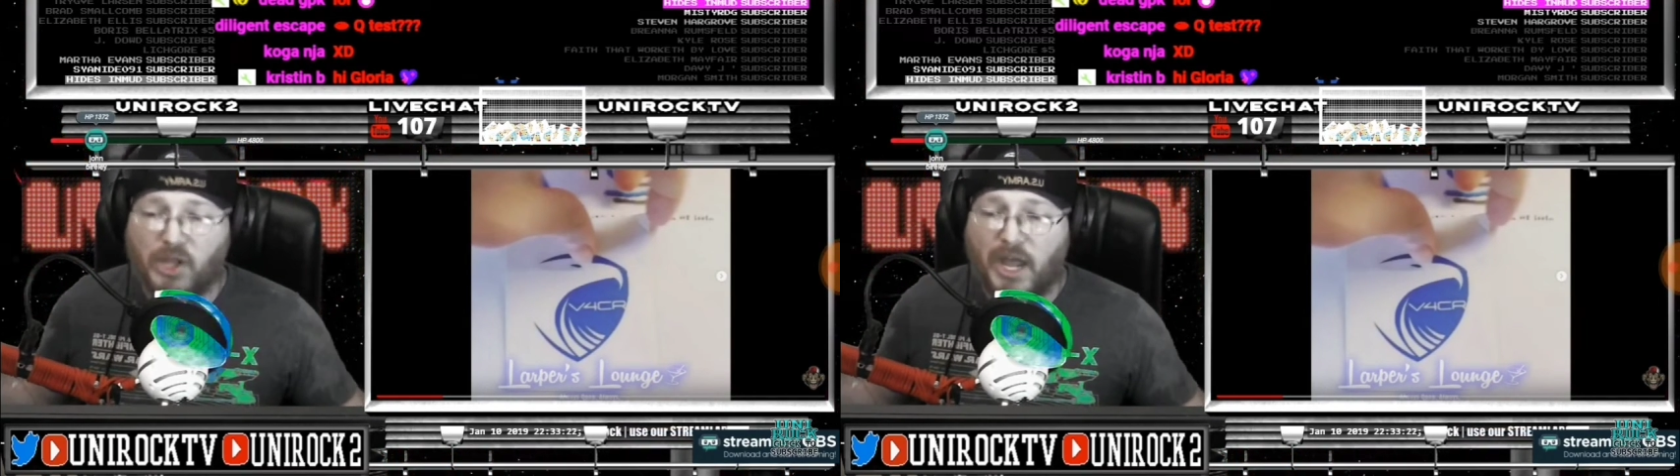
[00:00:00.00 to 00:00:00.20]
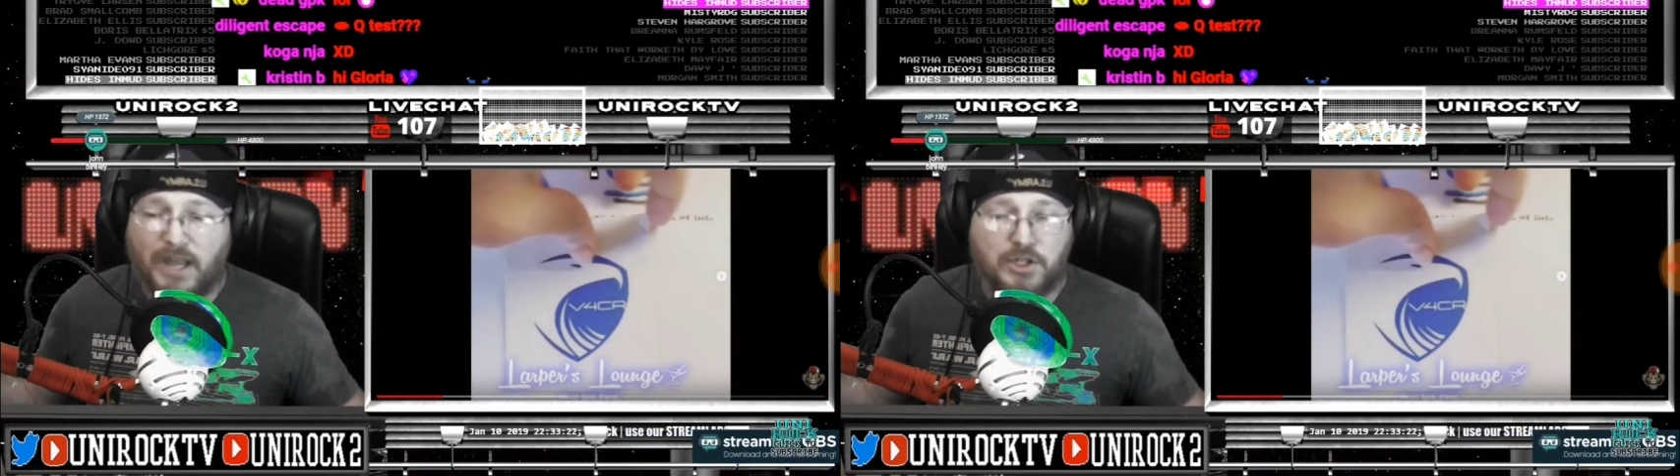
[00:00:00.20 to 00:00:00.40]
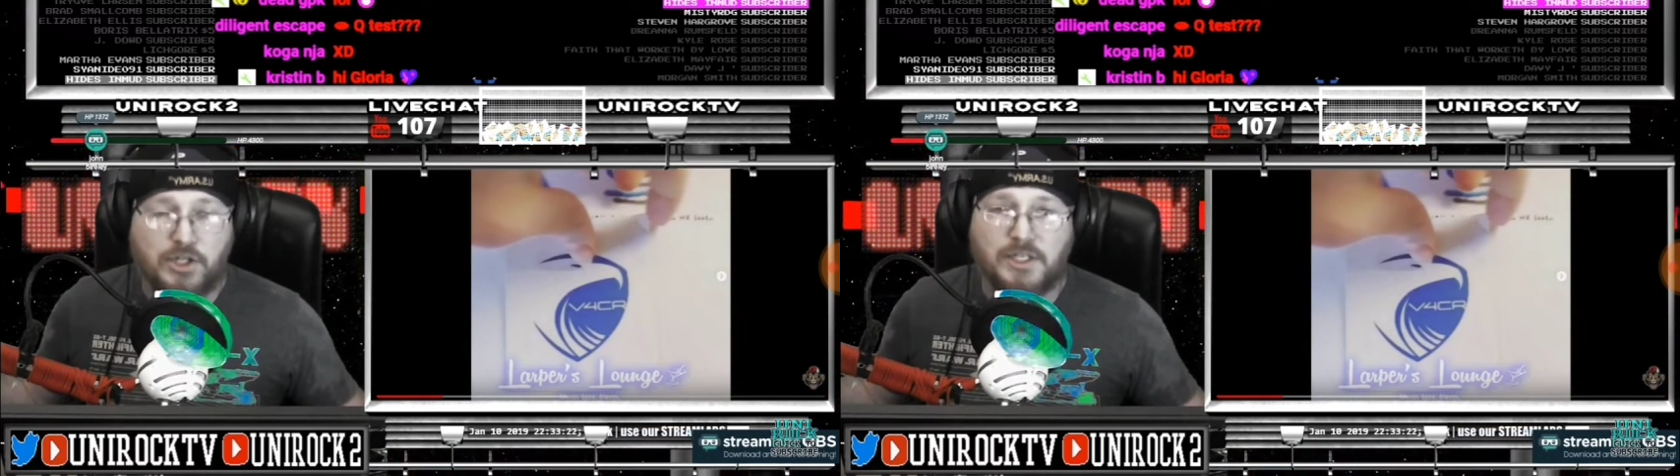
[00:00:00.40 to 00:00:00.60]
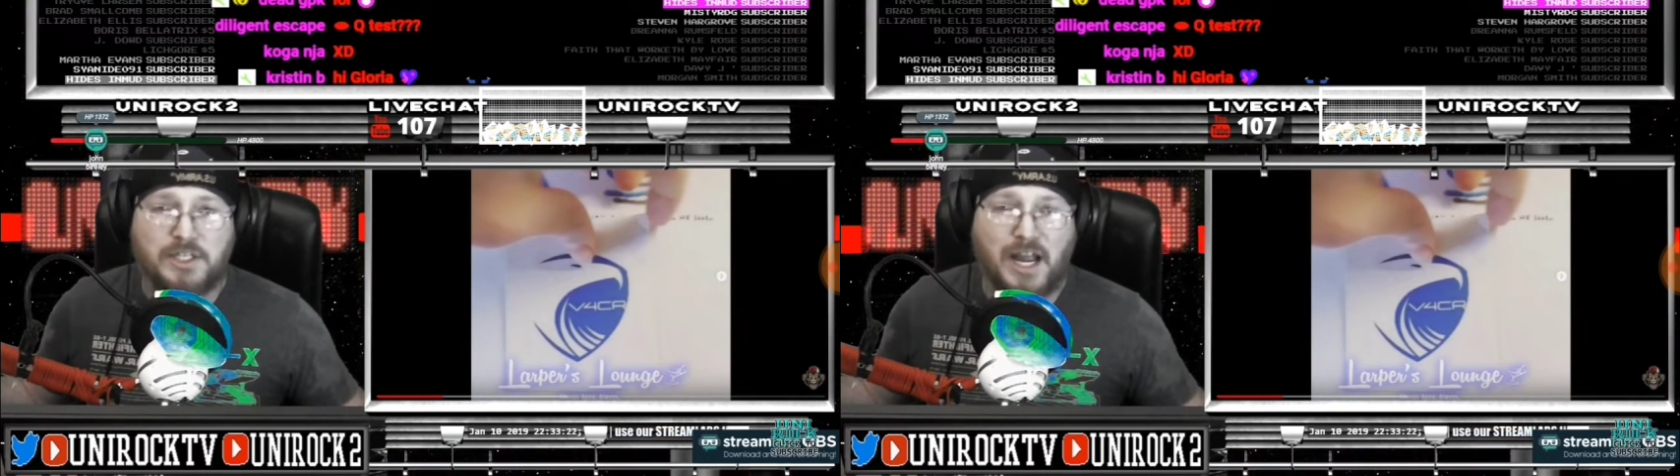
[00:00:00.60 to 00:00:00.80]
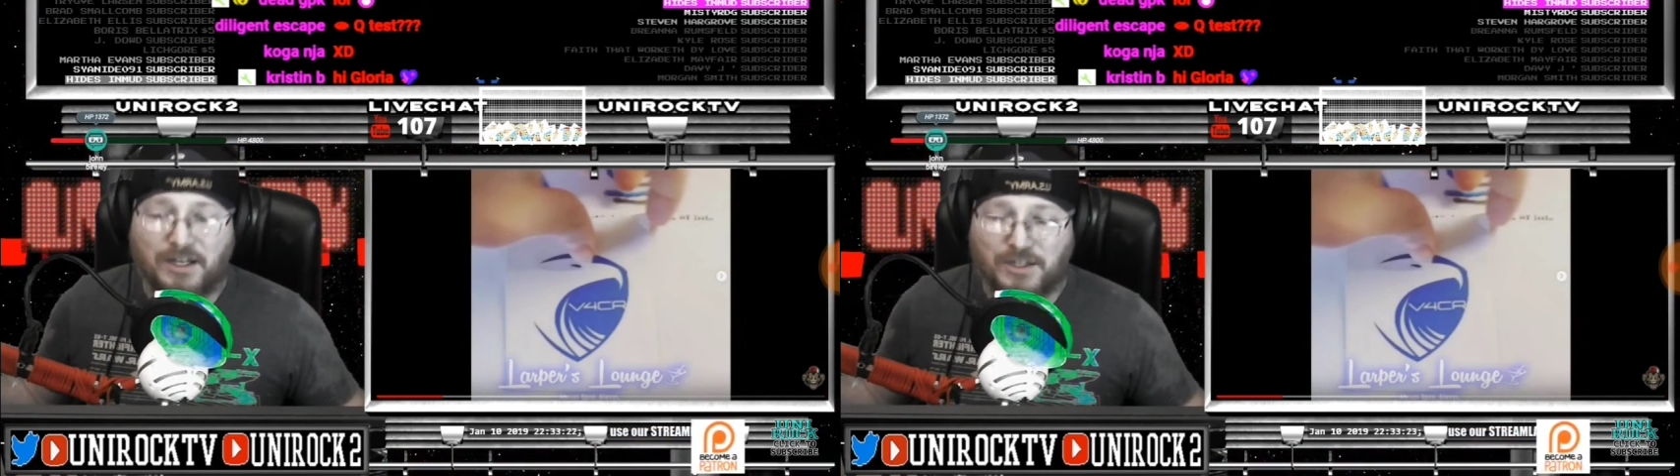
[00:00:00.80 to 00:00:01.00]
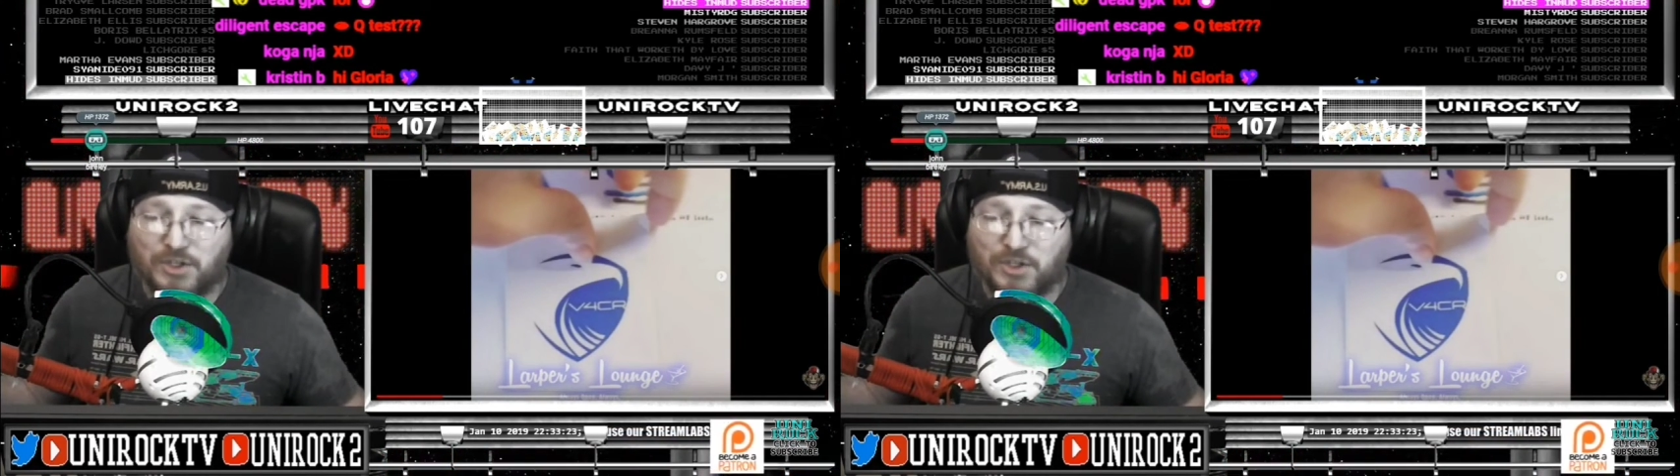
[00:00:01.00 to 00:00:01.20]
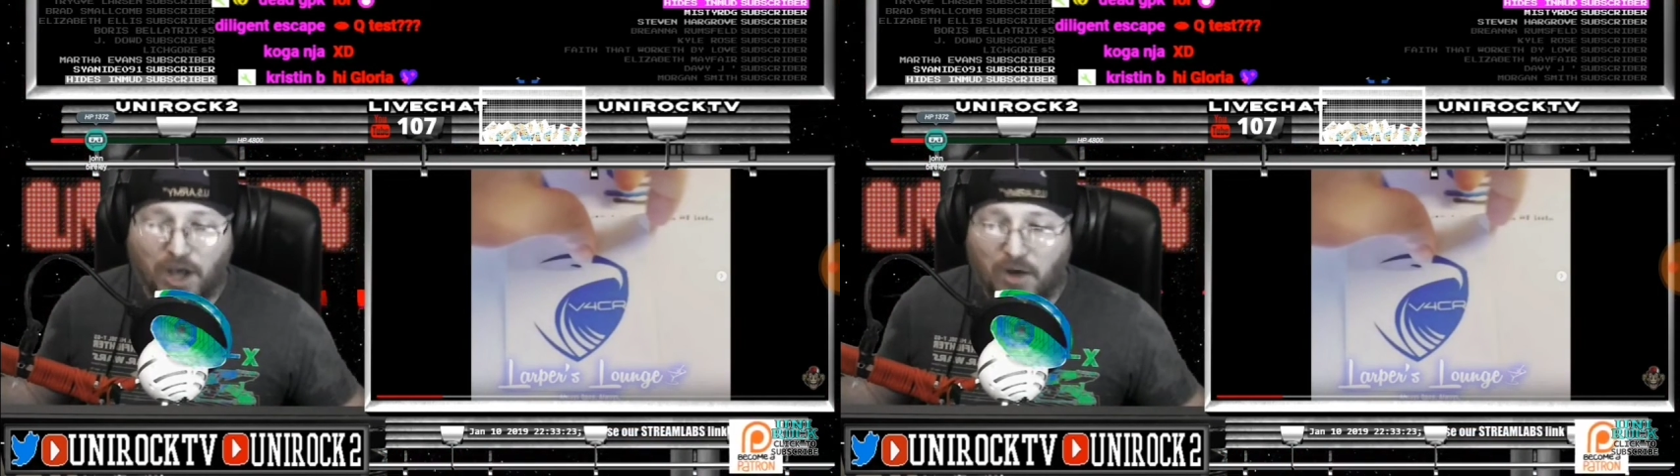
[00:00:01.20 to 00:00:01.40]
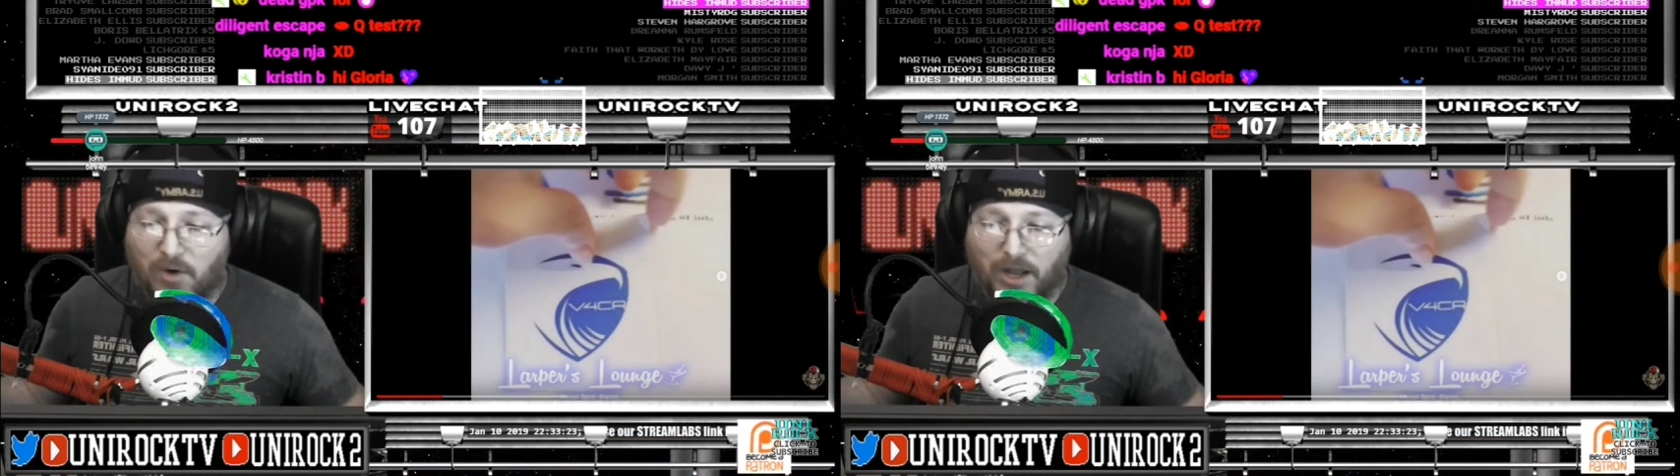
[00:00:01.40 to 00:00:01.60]
glad she decided to
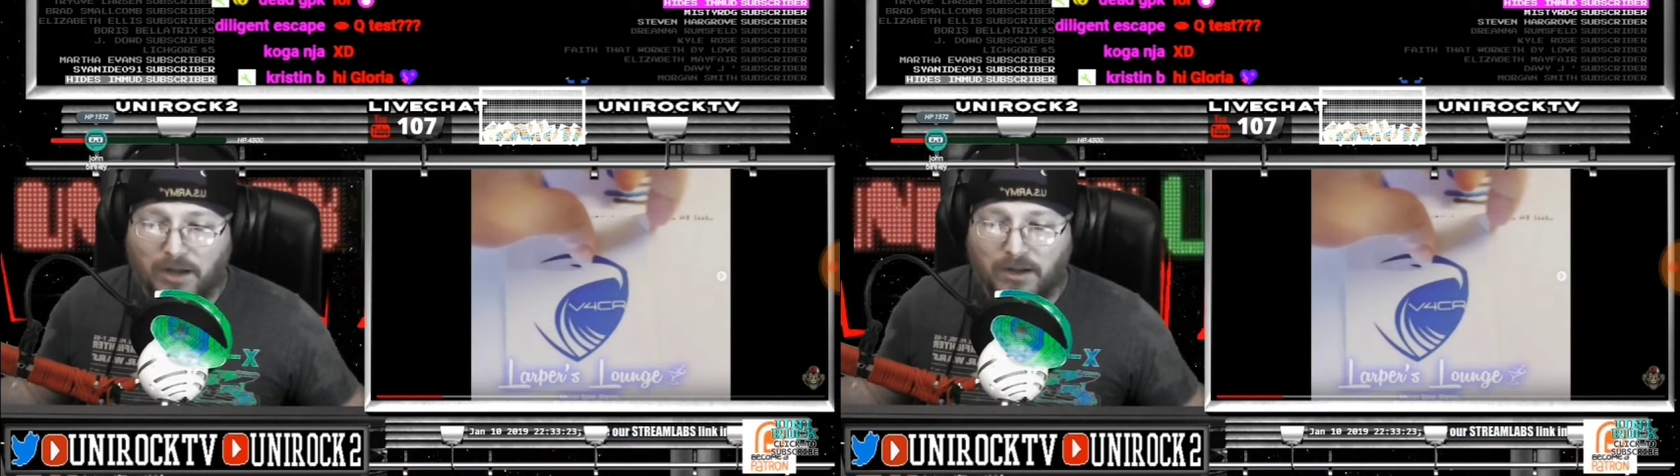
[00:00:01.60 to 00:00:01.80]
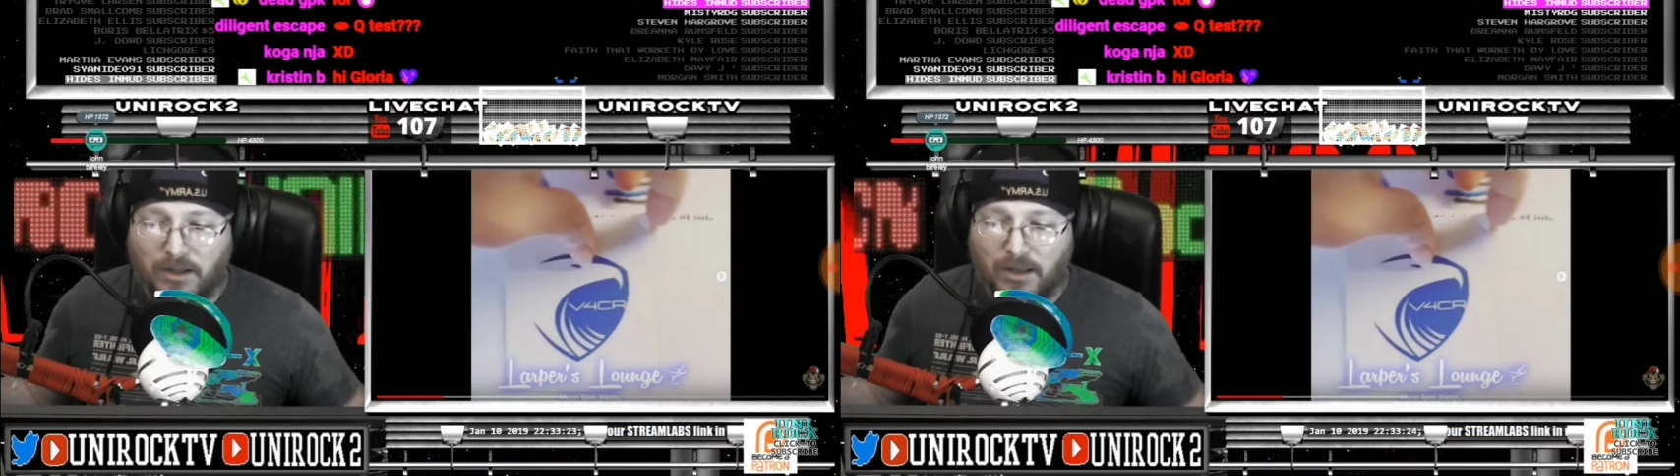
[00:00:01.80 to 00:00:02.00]
show it.